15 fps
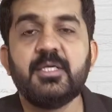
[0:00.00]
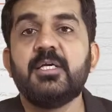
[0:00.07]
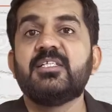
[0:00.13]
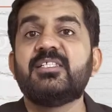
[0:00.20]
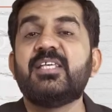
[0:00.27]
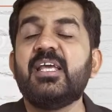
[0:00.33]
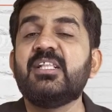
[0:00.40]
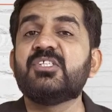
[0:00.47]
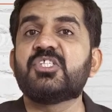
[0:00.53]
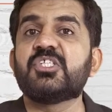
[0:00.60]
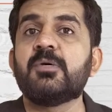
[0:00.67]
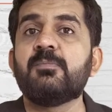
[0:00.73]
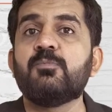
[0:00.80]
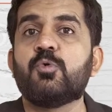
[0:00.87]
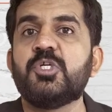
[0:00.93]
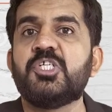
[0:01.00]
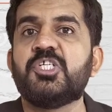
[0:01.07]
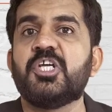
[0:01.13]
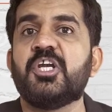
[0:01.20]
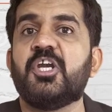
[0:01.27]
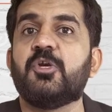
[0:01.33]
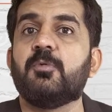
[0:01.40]
Say in some
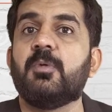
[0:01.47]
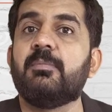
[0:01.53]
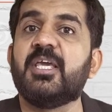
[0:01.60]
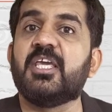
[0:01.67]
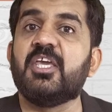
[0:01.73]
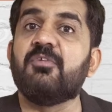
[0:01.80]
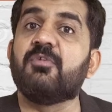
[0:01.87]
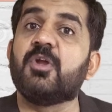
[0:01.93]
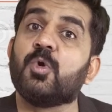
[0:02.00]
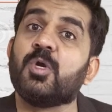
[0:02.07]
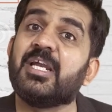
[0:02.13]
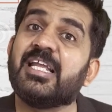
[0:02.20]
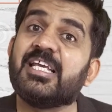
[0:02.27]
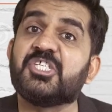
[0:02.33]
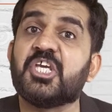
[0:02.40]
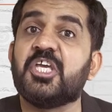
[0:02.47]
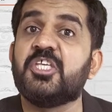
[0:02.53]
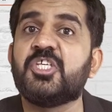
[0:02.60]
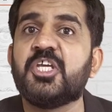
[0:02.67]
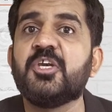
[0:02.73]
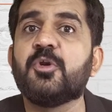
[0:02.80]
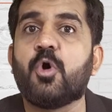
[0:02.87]
question it will be given only
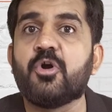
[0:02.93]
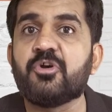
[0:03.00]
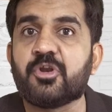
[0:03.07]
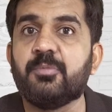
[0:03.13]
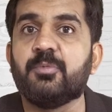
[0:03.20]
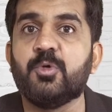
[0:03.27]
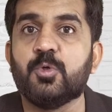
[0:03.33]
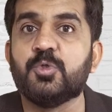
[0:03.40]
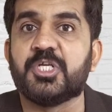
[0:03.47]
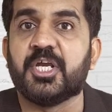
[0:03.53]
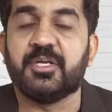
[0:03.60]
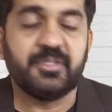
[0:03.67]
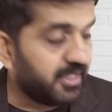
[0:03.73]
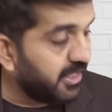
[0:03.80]
change in contribution.